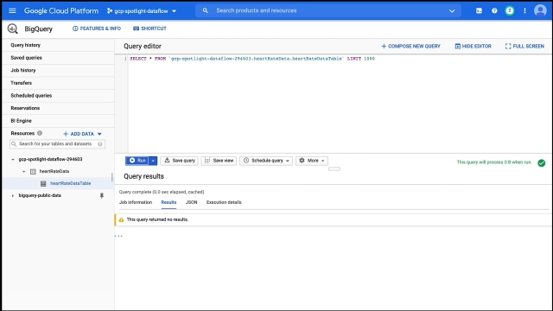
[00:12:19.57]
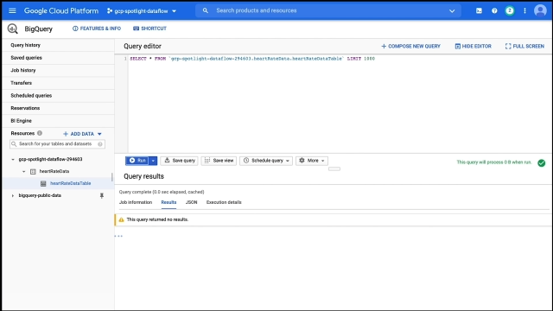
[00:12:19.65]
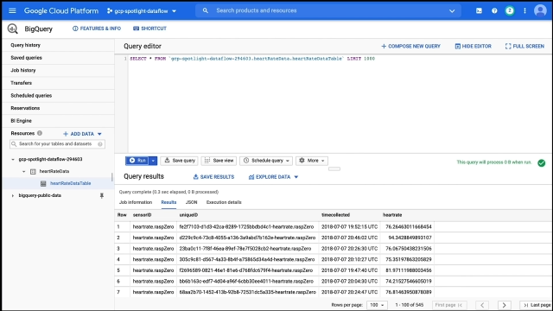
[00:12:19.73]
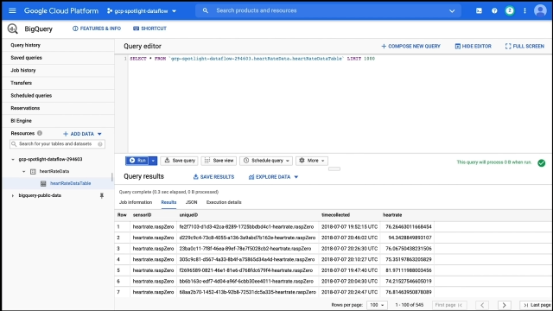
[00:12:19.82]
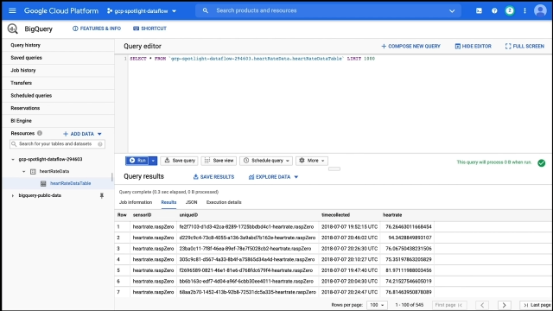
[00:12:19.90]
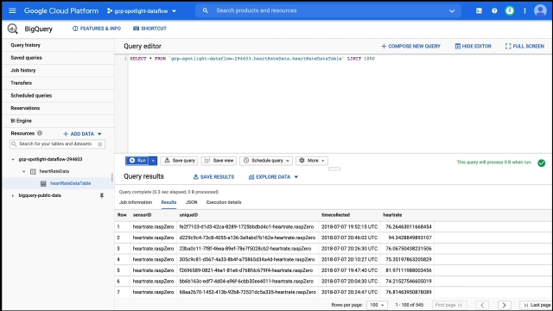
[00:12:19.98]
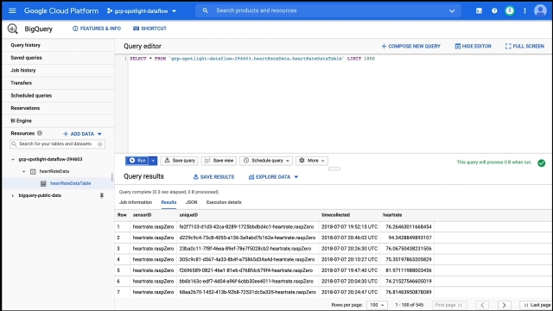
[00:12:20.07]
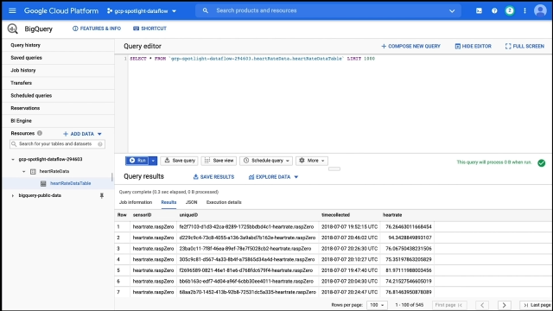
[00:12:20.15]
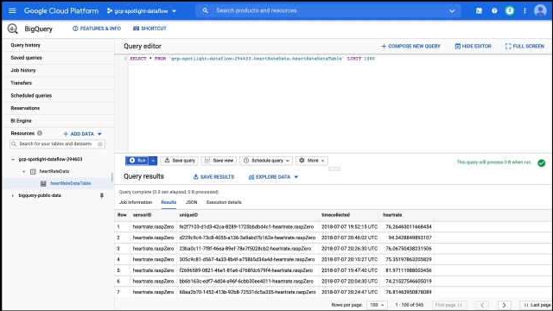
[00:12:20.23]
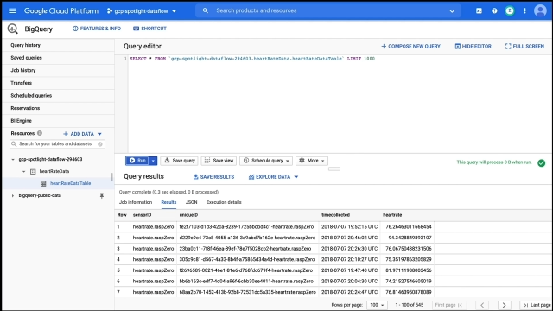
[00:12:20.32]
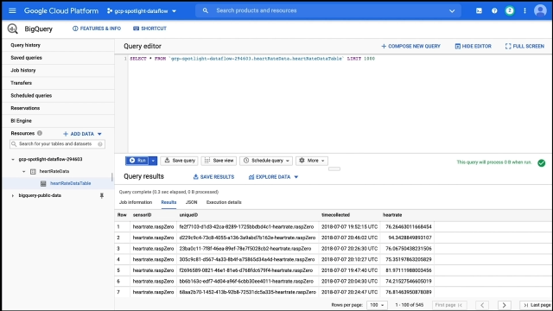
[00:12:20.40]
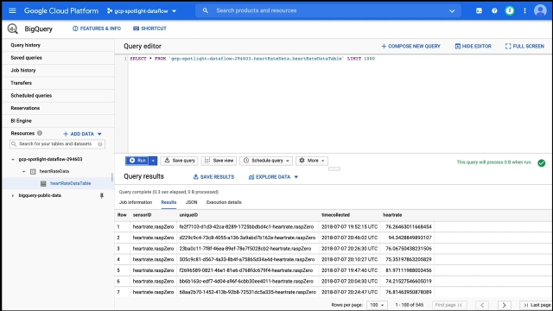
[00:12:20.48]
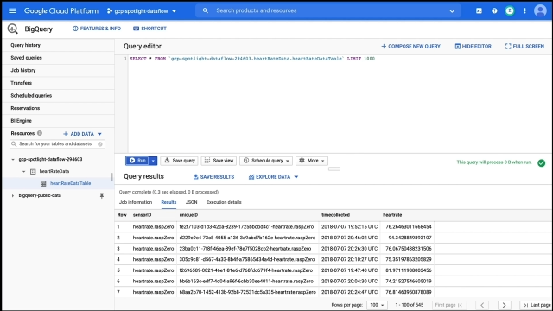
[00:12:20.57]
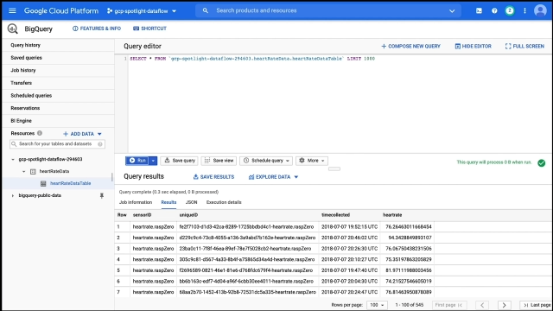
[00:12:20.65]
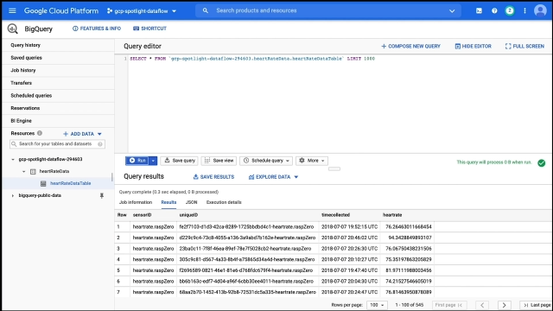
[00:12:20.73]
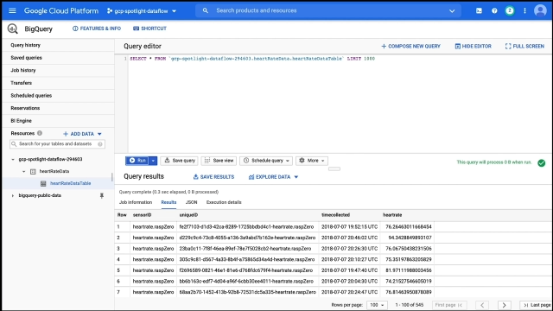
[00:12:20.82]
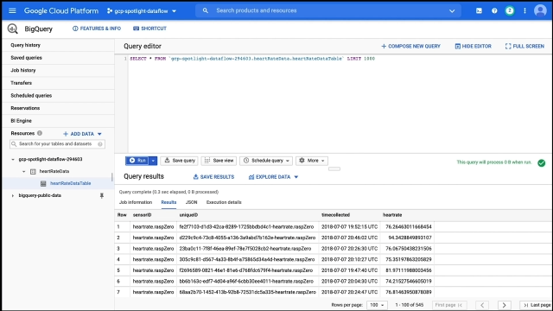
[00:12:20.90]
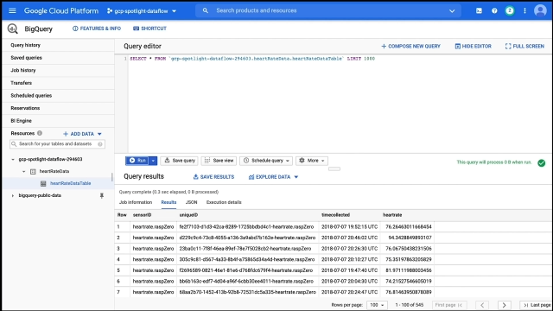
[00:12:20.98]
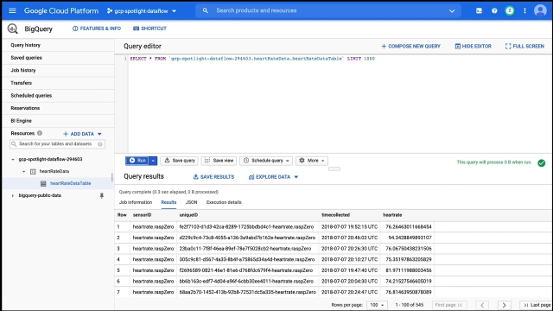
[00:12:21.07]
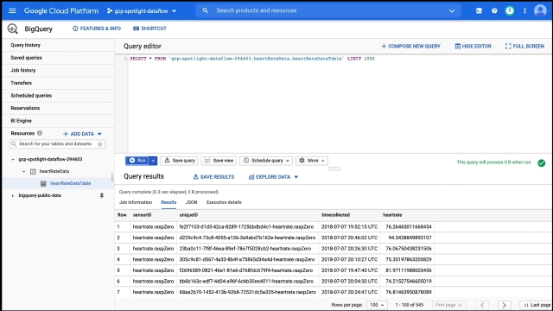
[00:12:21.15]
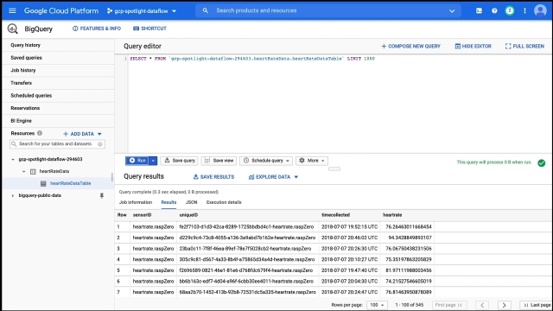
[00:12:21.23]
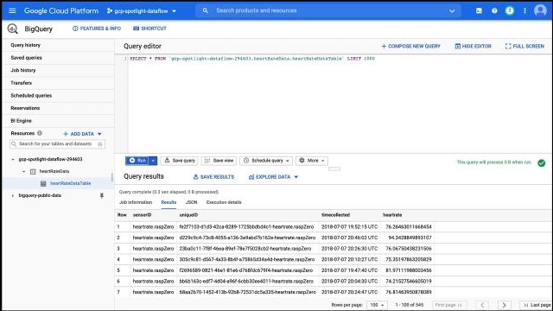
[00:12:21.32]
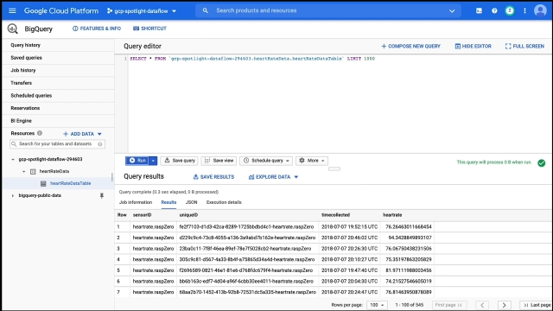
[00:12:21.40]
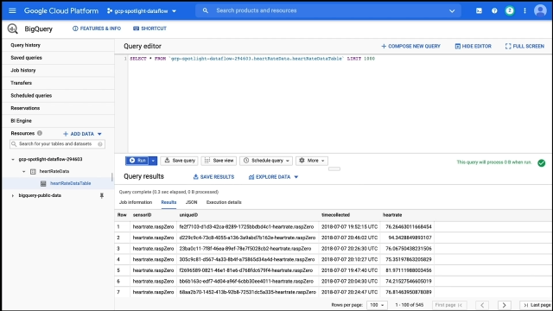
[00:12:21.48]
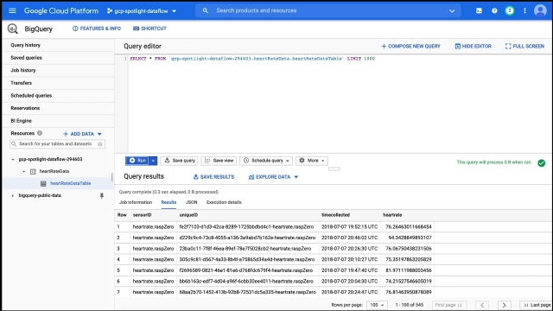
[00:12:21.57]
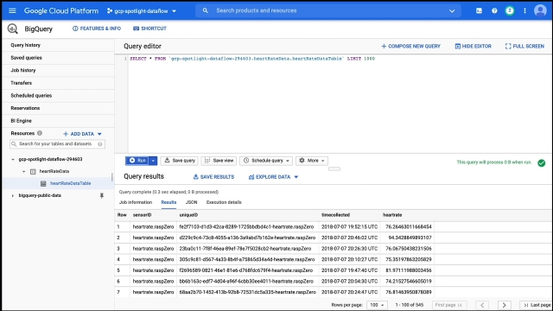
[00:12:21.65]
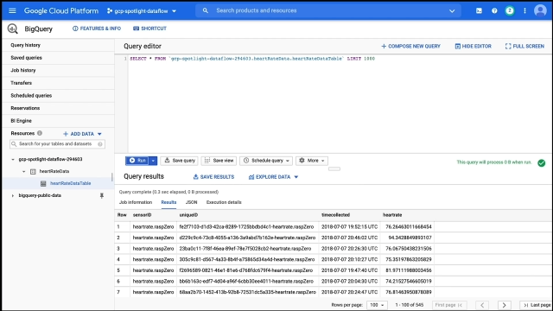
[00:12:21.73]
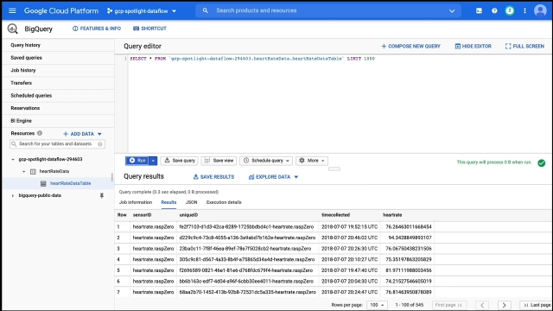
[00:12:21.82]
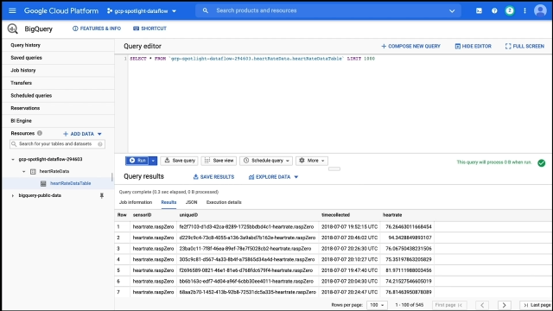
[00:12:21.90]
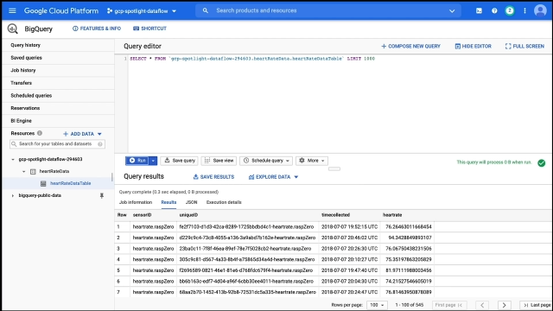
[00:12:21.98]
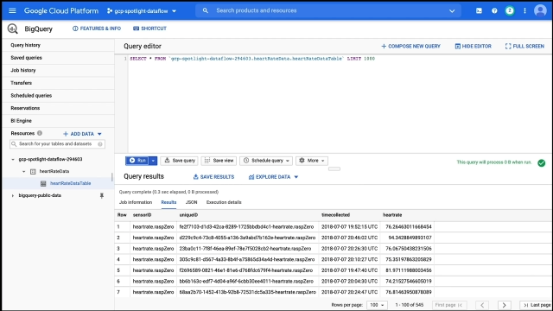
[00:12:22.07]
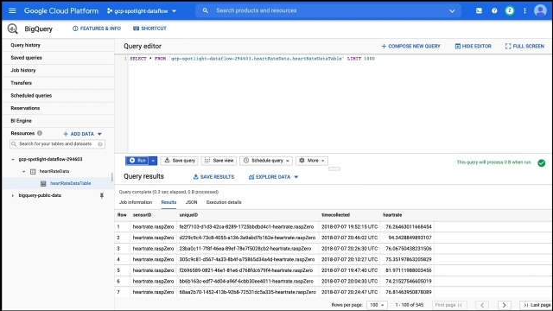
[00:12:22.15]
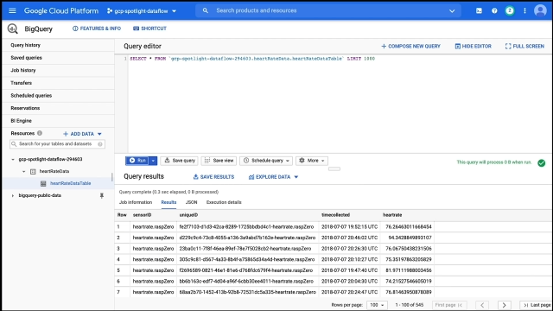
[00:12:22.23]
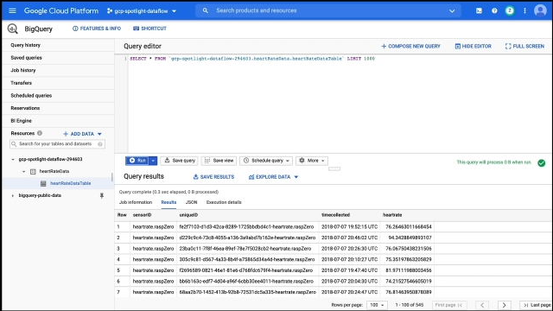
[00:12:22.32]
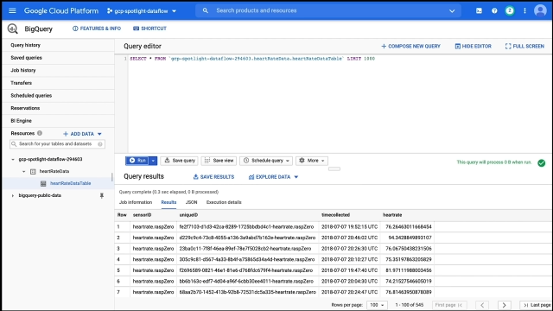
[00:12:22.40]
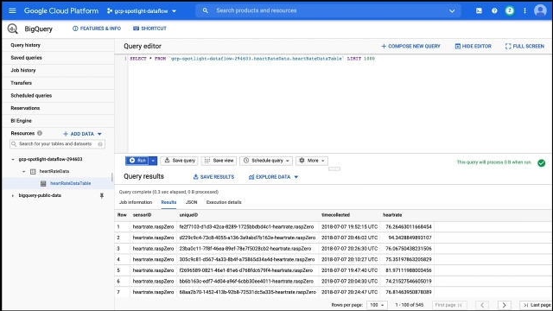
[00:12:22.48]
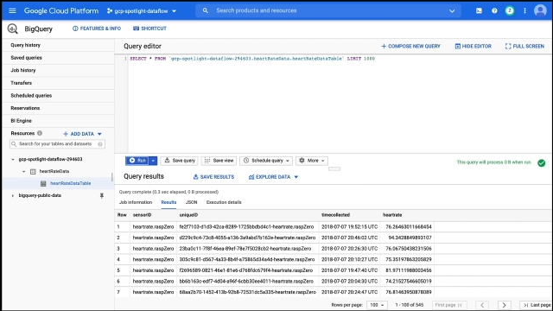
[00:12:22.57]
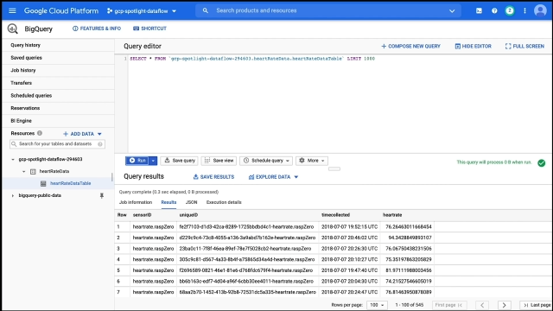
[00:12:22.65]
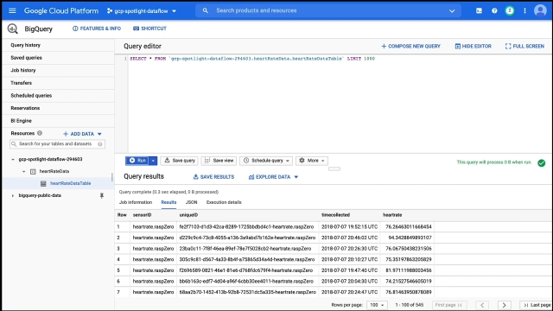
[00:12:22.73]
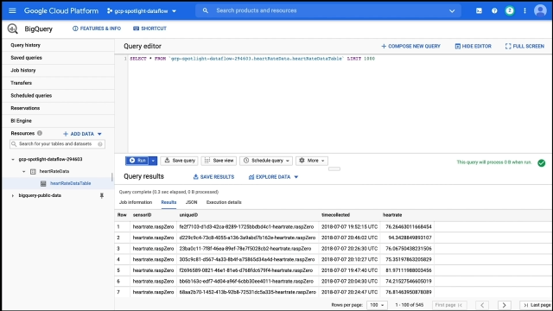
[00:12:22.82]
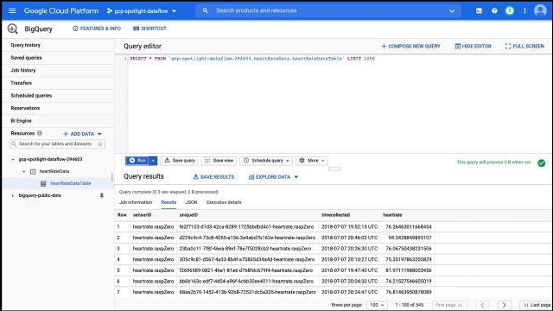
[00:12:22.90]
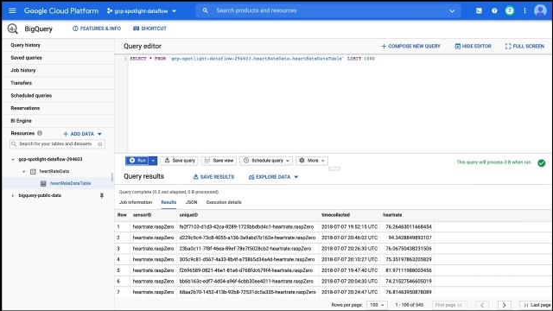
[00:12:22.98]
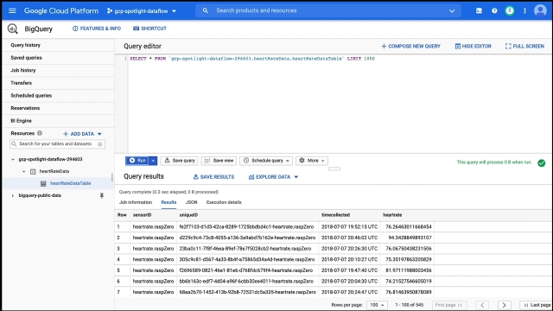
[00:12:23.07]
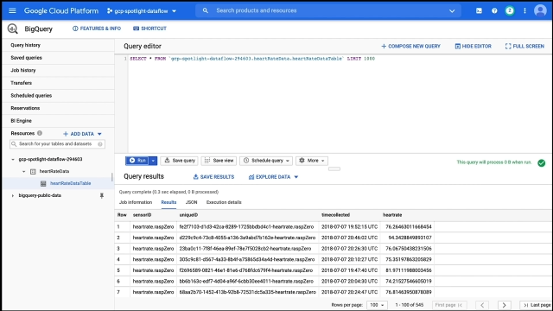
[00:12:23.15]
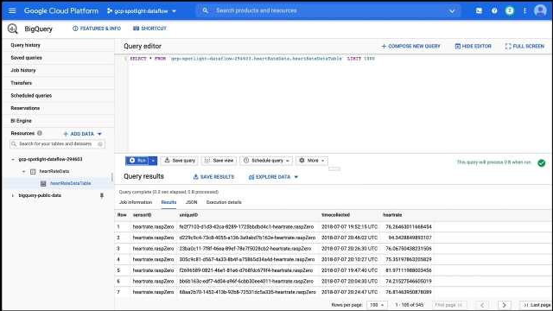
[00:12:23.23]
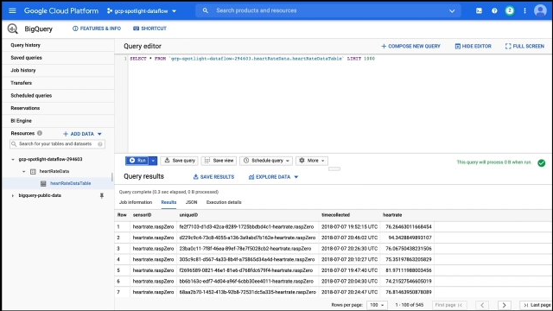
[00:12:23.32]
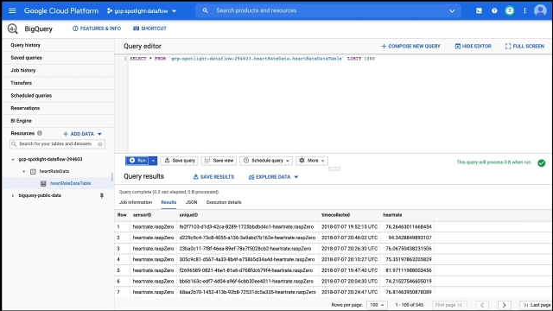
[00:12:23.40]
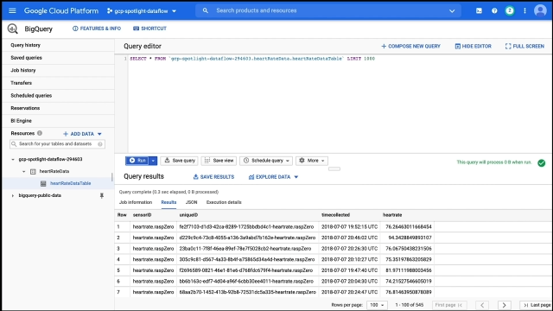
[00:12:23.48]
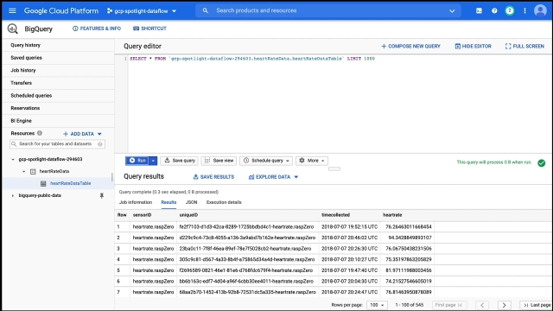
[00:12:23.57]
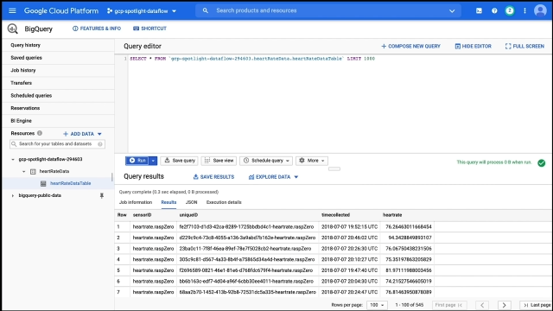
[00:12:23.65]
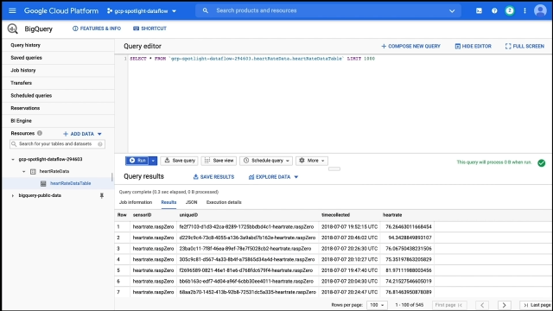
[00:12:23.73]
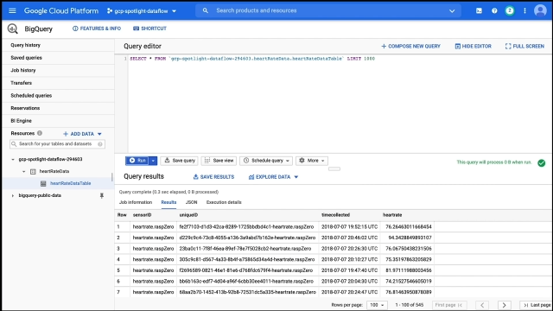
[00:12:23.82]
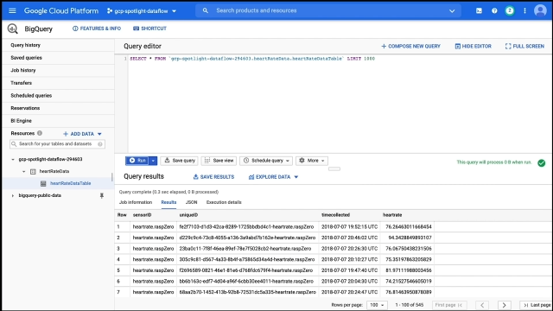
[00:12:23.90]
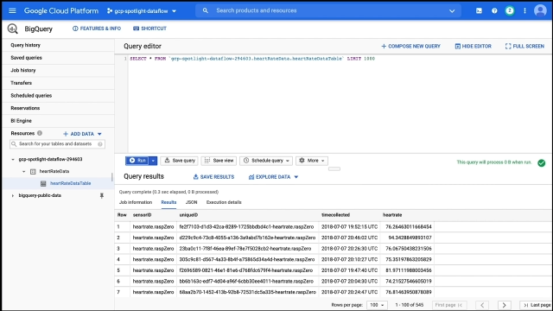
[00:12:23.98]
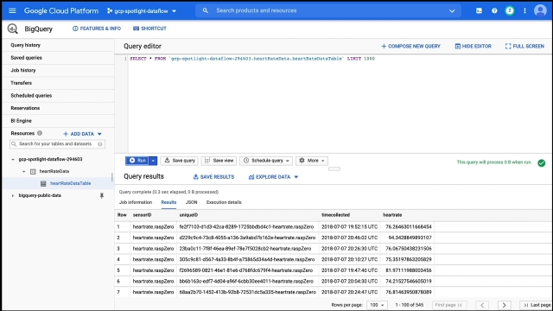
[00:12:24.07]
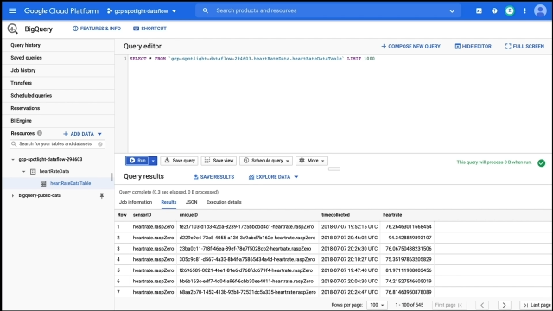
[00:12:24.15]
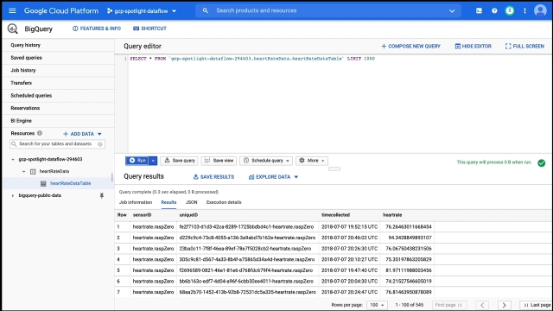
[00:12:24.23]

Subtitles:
[unreadable: no face in view]